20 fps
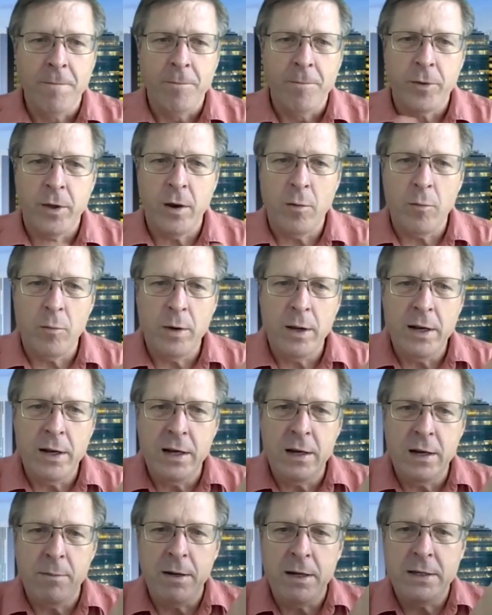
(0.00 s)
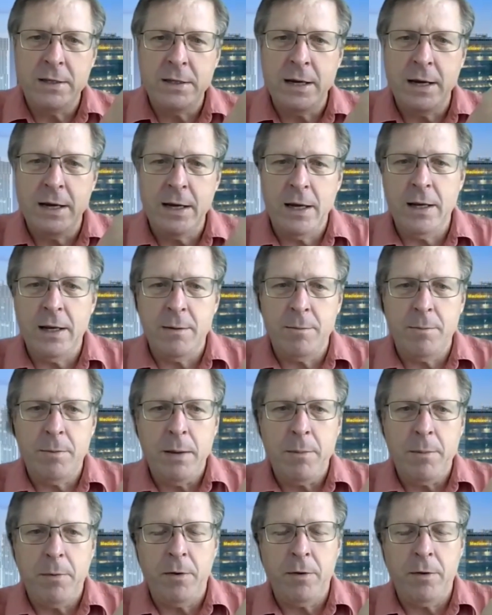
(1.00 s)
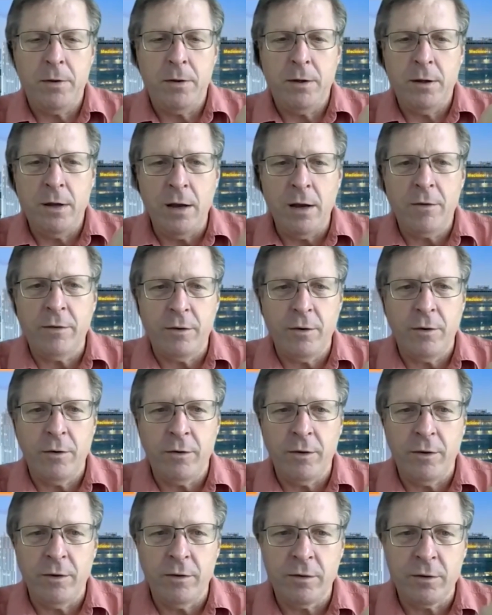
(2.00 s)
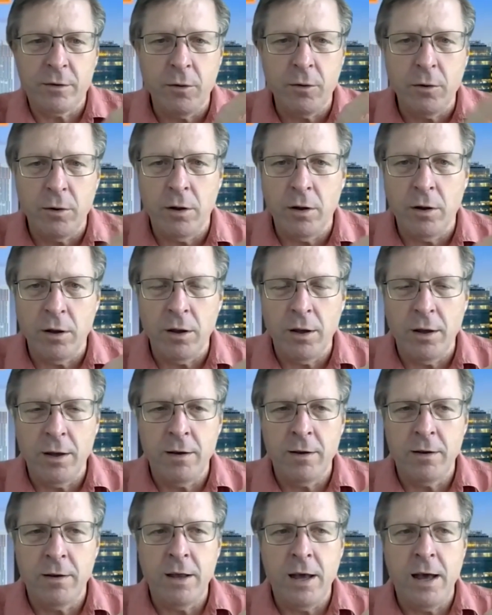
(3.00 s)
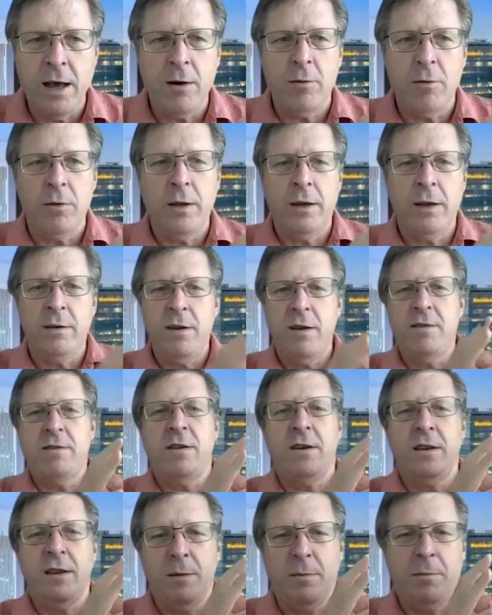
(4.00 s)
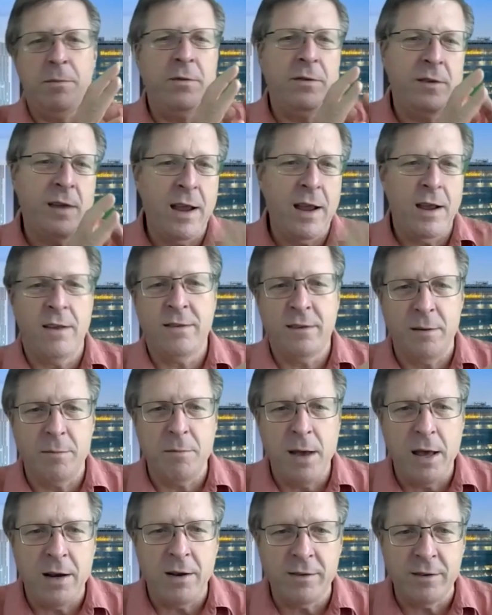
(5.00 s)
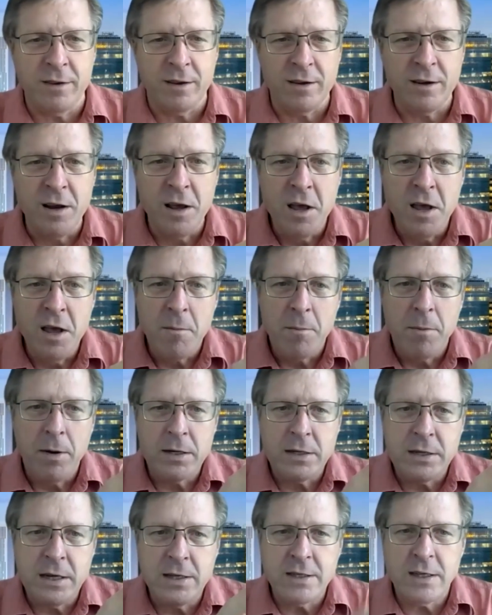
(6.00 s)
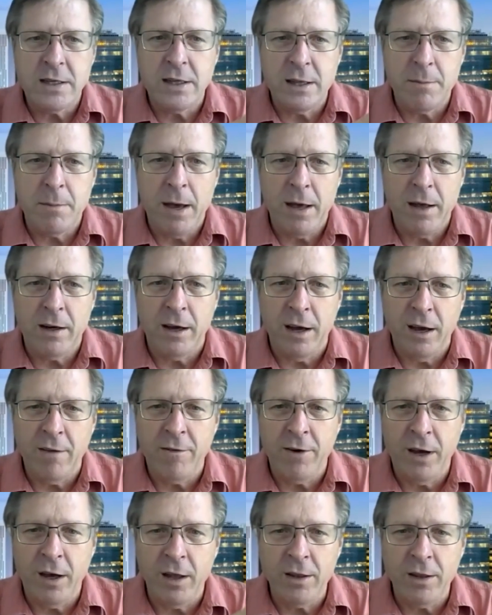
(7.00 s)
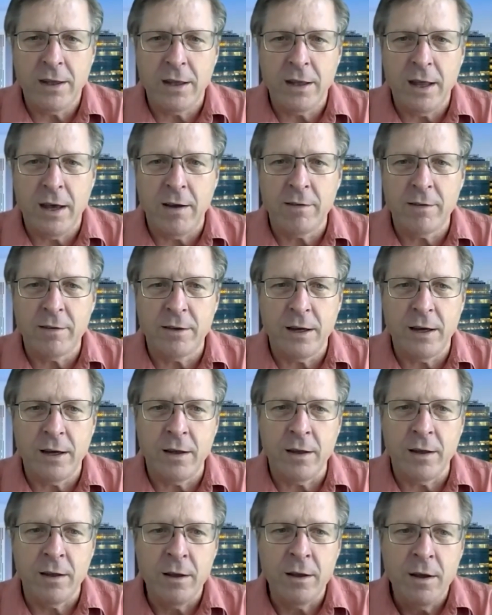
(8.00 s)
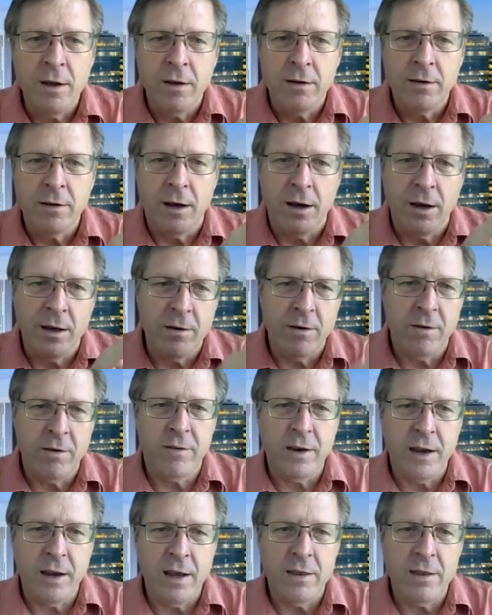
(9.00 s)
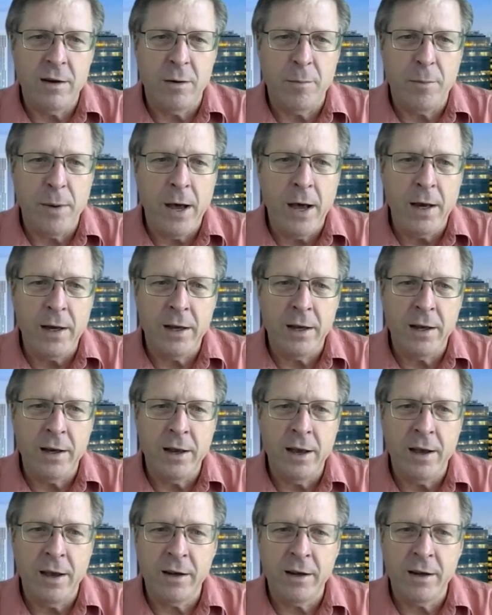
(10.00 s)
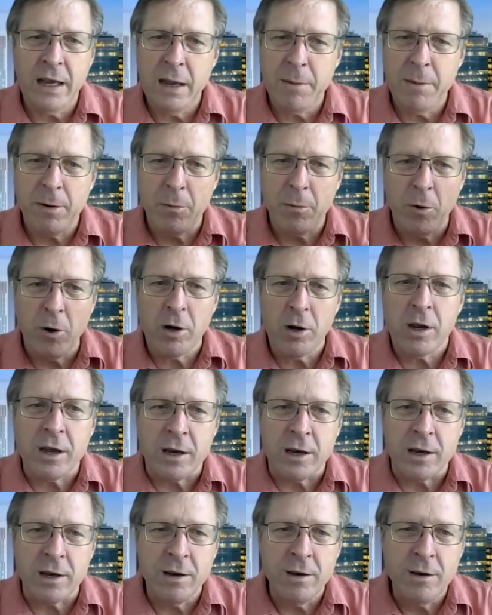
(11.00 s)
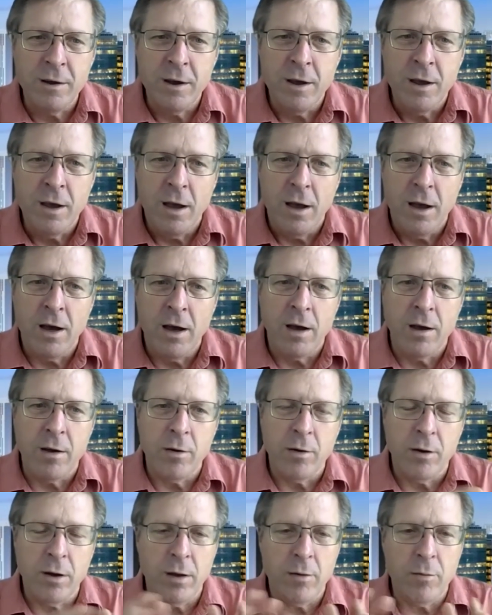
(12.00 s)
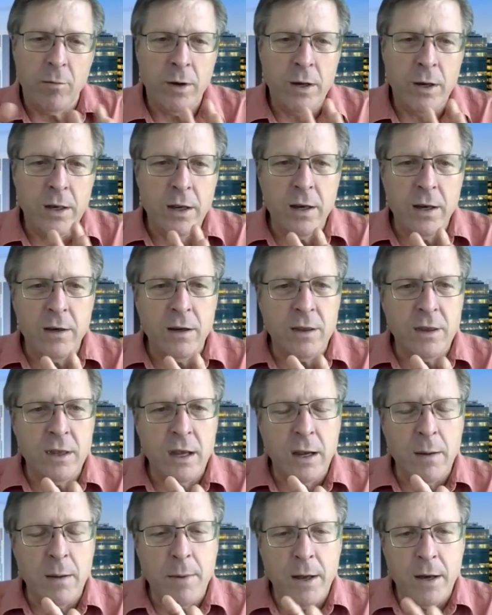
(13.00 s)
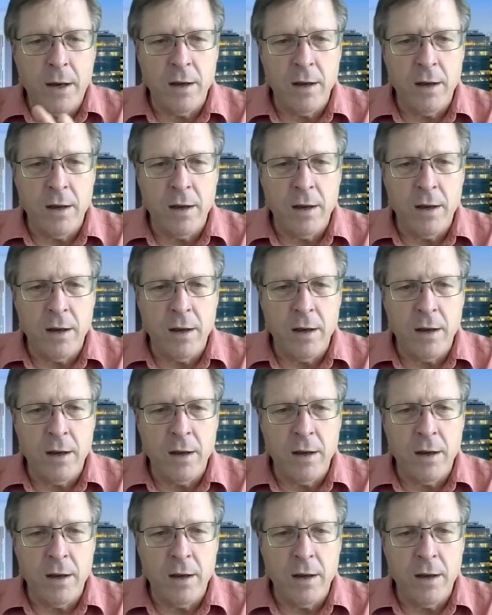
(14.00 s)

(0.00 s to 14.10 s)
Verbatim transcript: you know we need to be taking people youngsters in school and not only teaching them science and medicine but teaching them how to have a healthy lifestyle to understand their body and how to keep it working uh, we need to think about